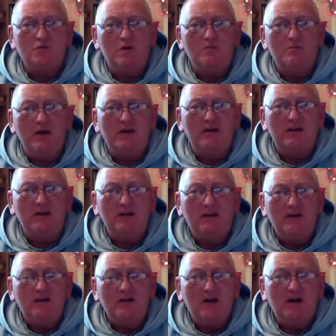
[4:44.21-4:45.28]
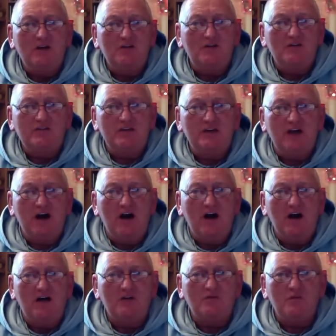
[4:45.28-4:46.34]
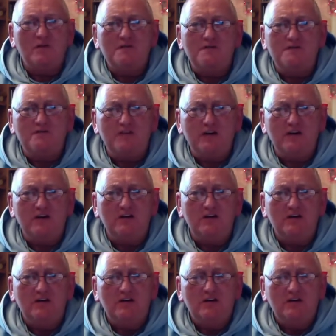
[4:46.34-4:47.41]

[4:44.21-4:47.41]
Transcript: where many are losing heart, where fear